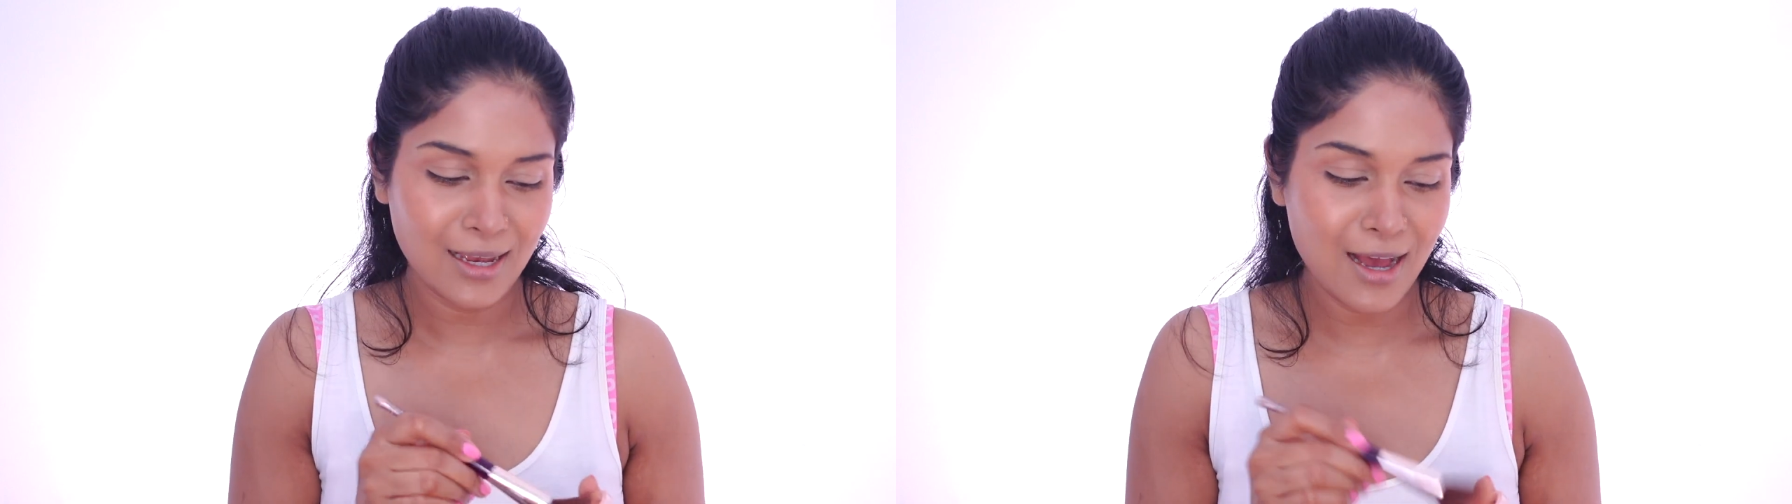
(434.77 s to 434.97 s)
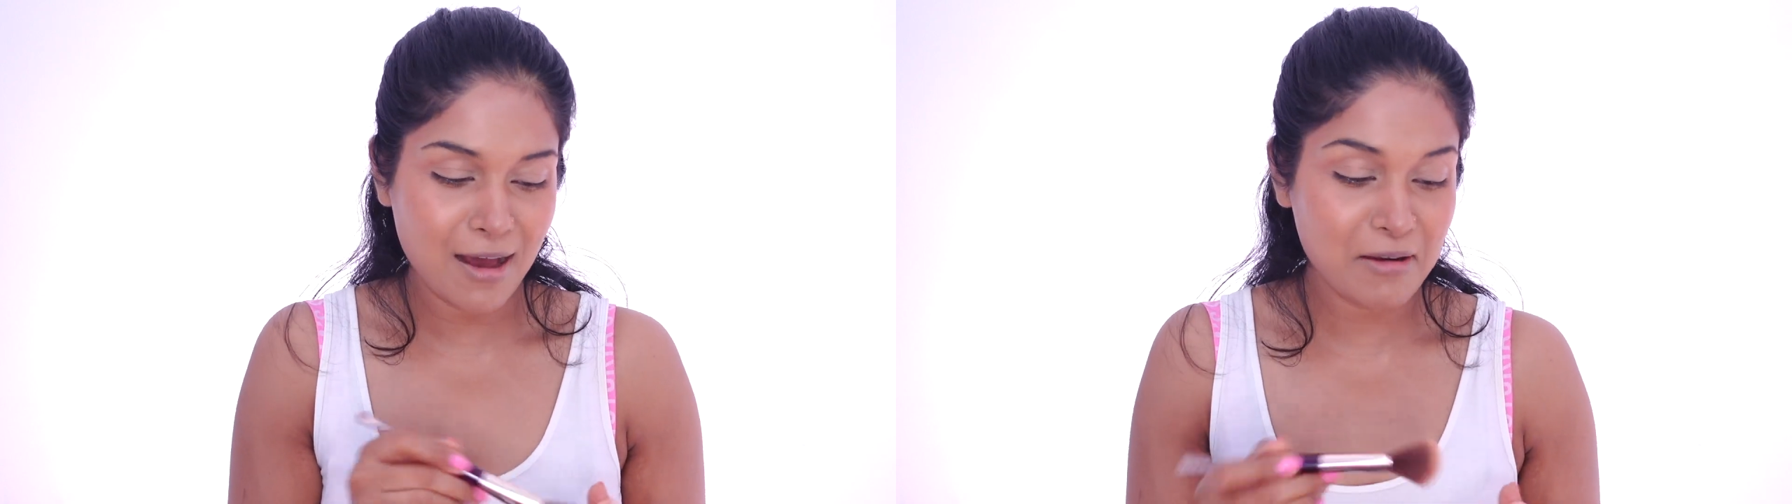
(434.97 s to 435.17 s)

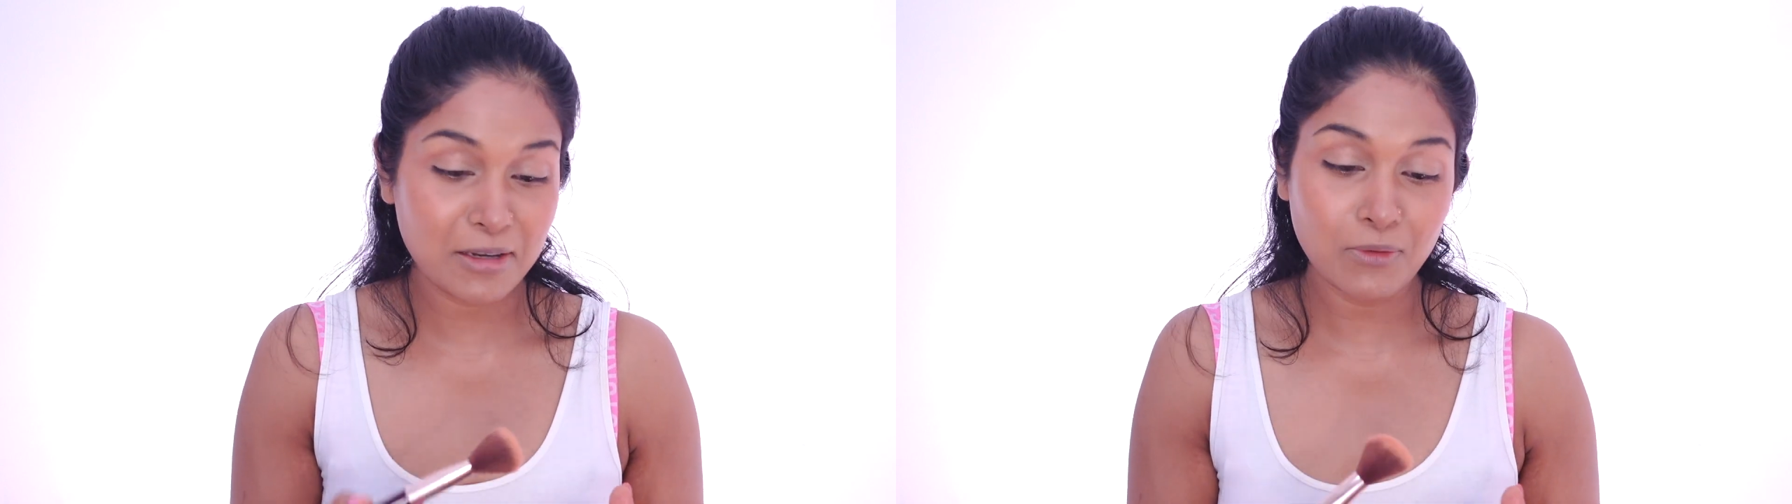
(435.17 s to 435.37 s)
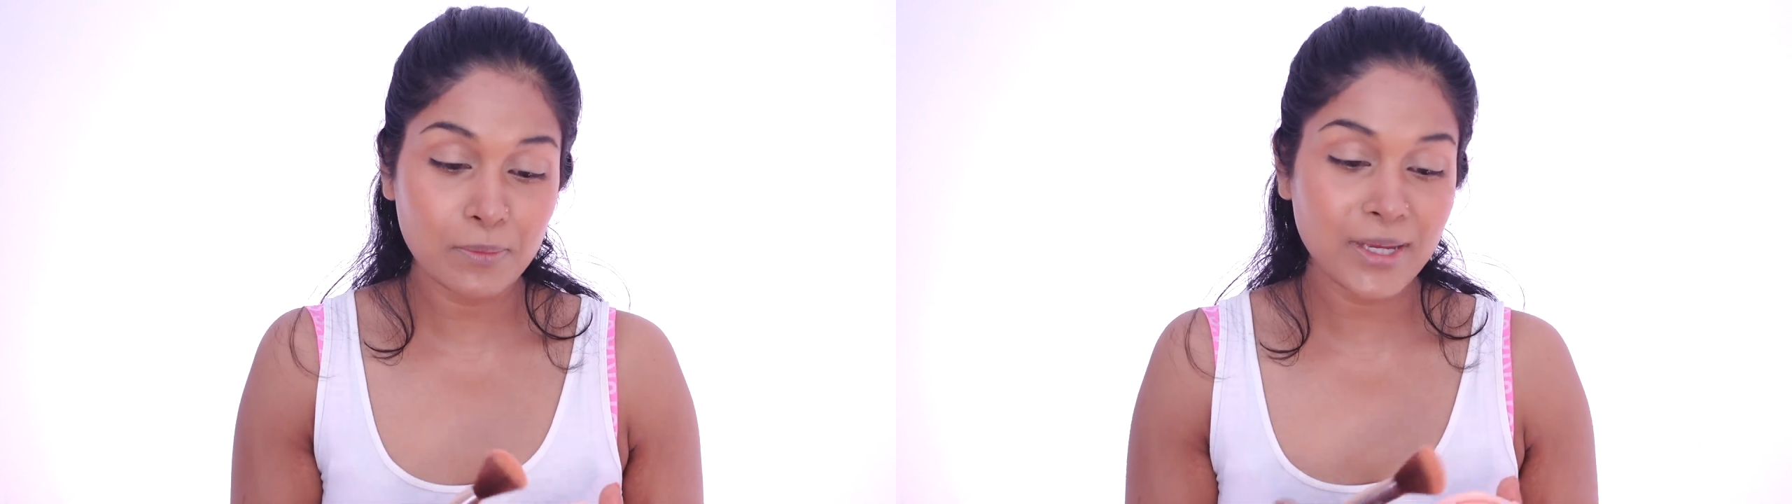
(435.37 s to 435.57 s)
Uh,
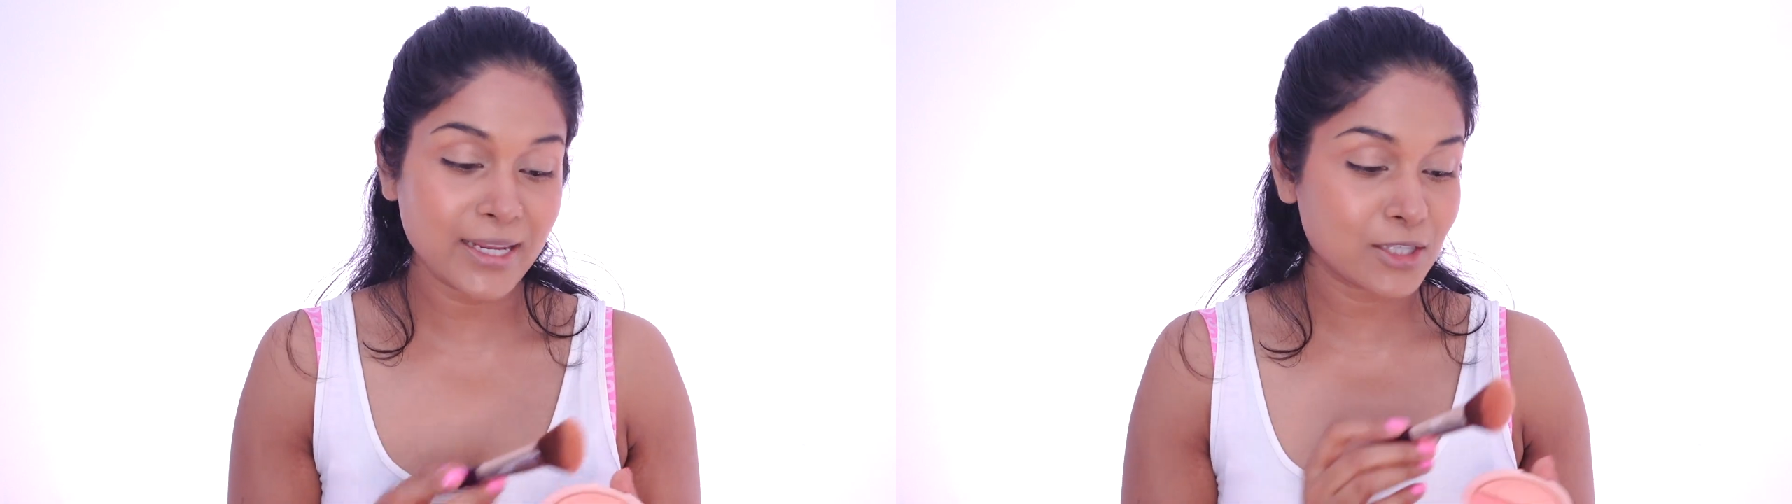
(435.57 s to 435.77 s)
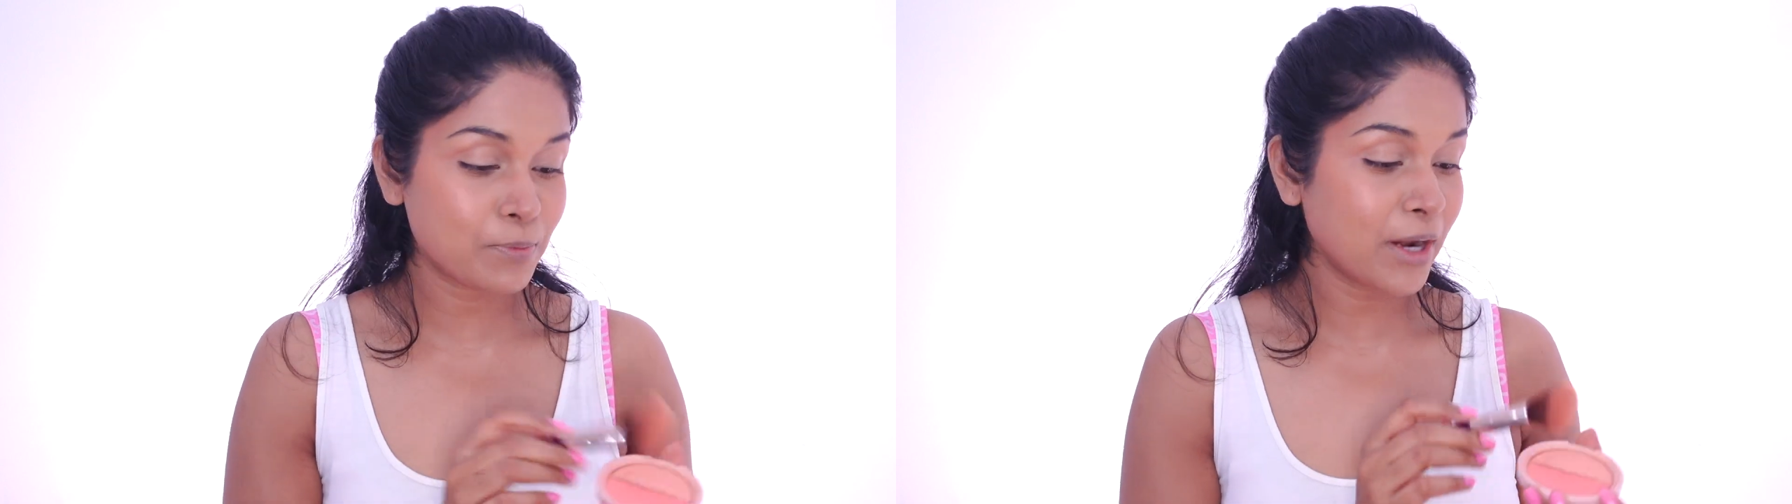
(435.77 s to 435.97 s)
it will be an
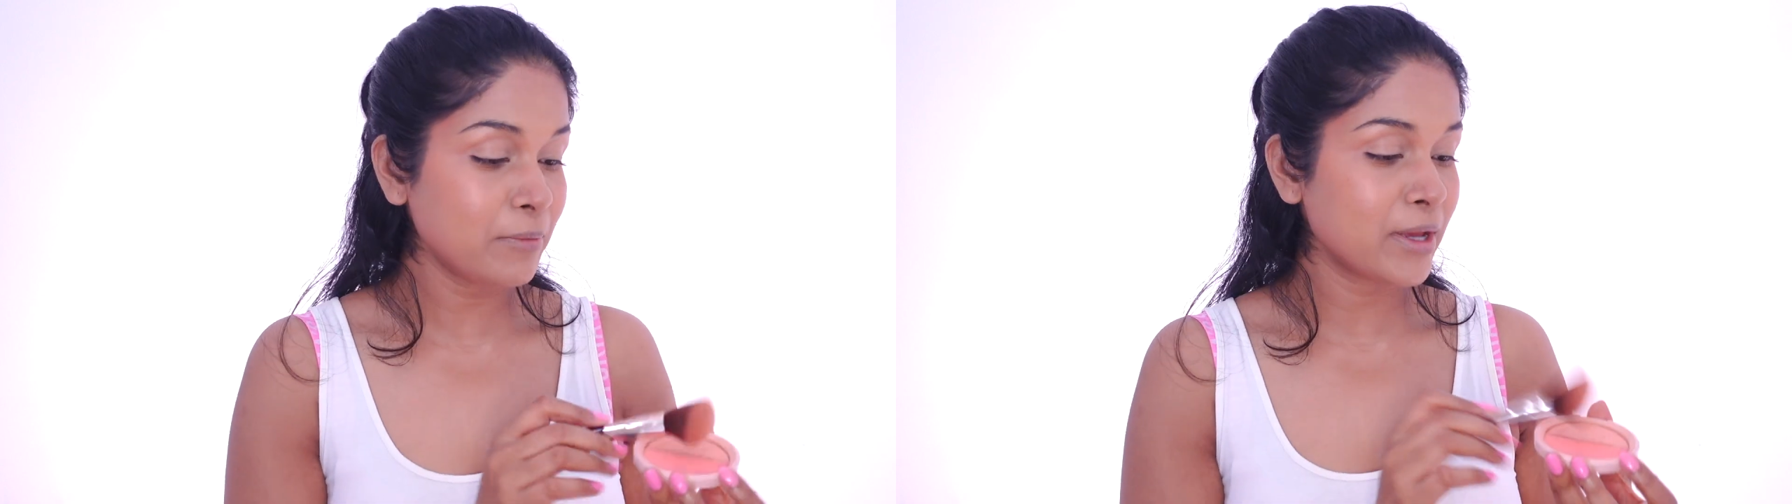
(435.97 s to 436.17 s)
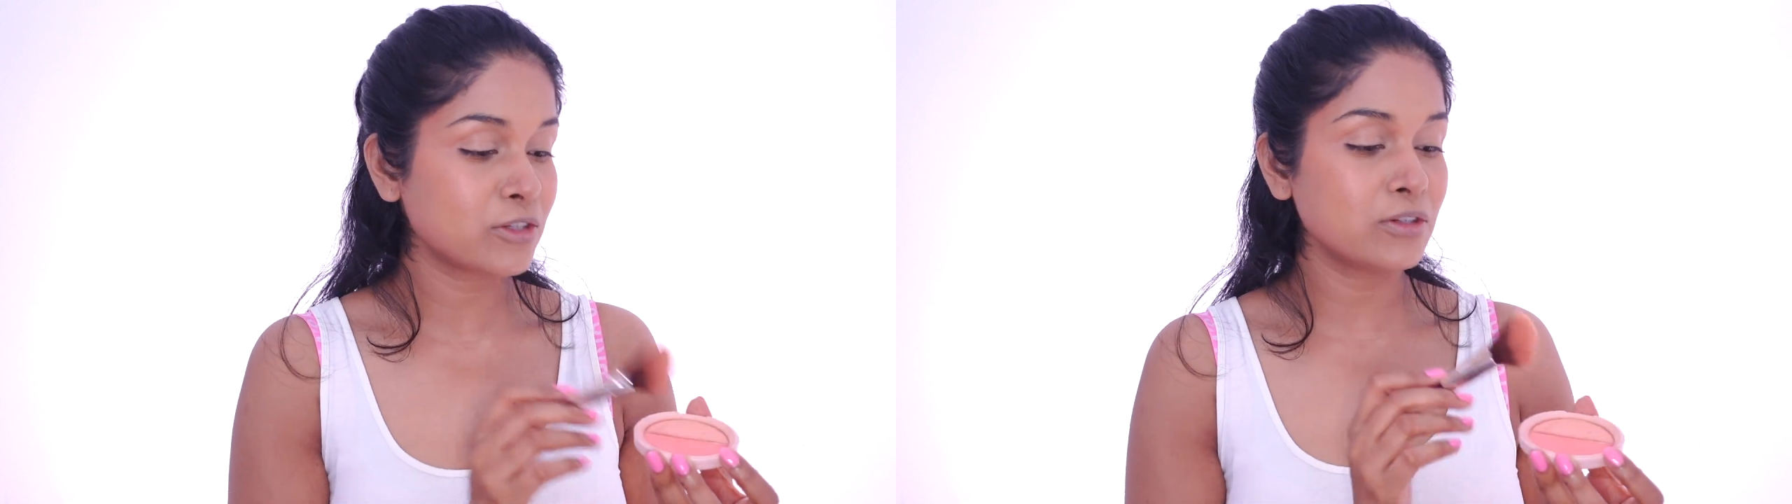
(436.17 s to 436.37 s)

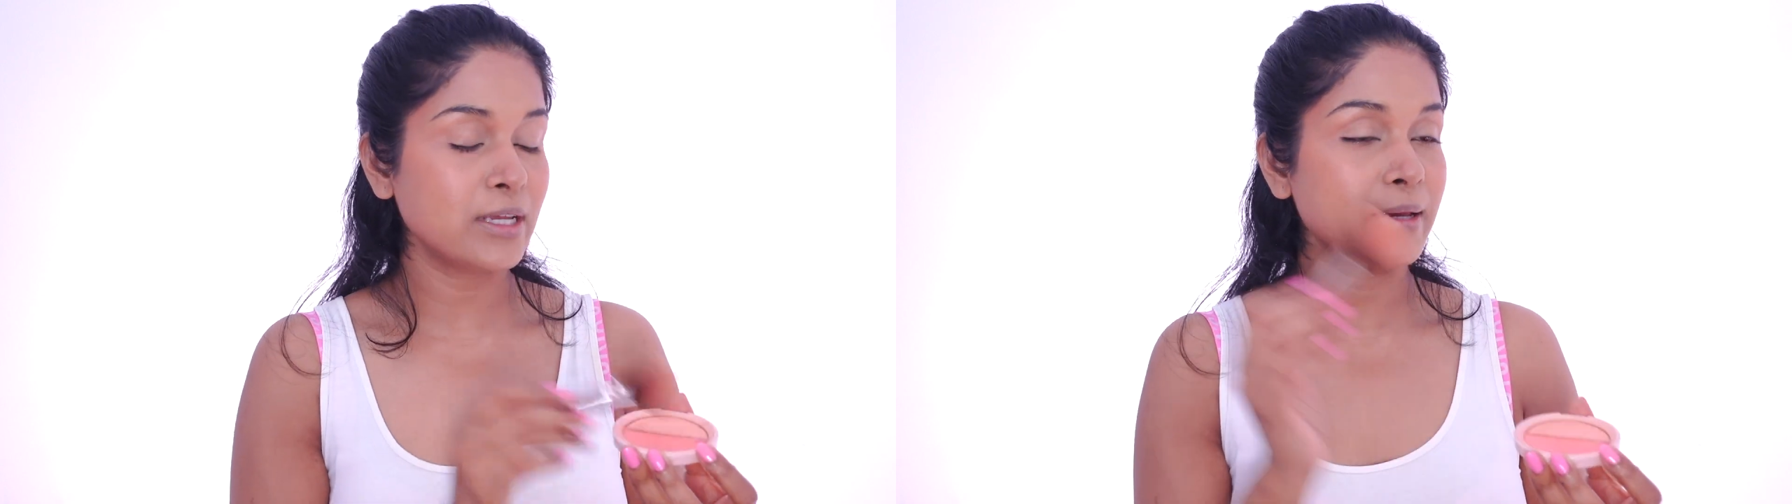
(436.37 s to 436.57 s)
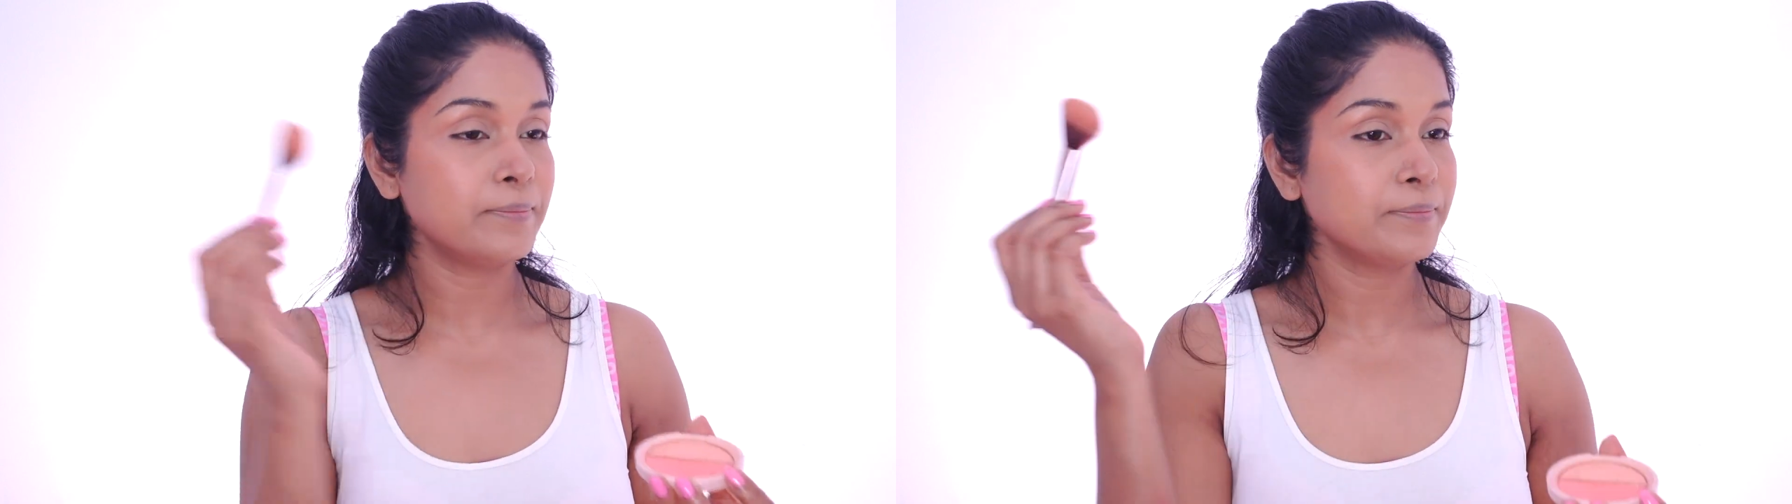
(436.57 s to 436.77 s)
experiment
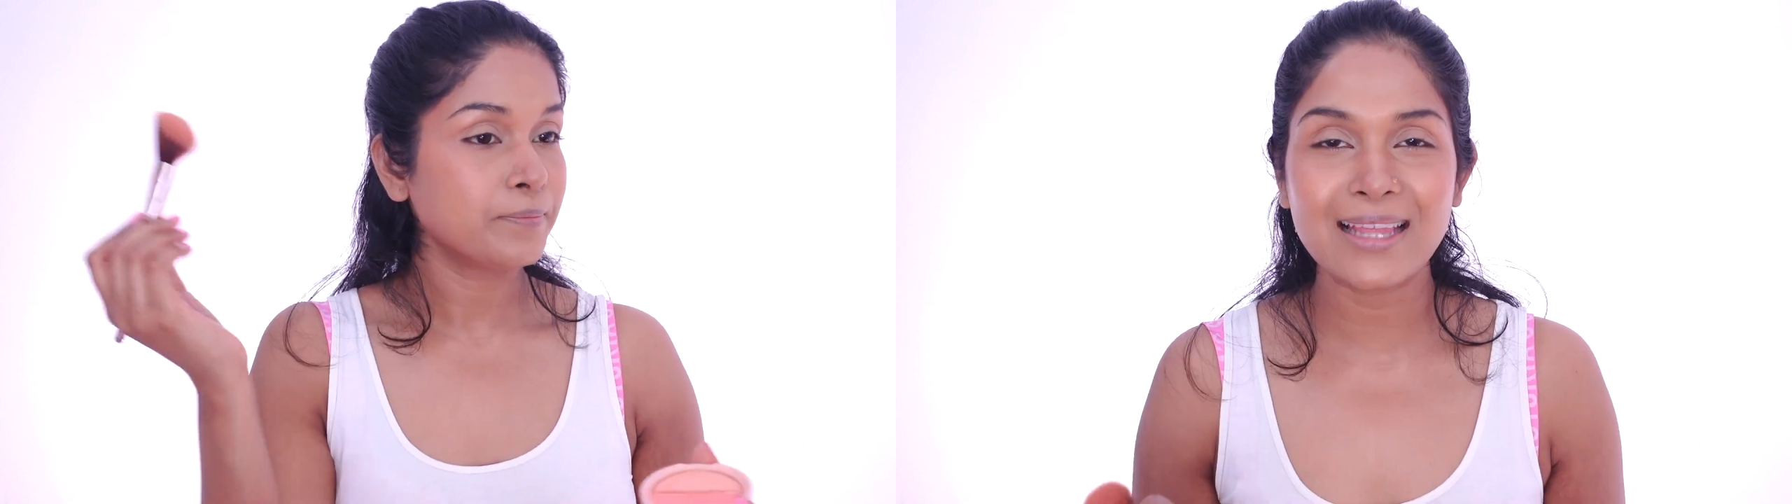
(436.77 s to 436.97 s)
today.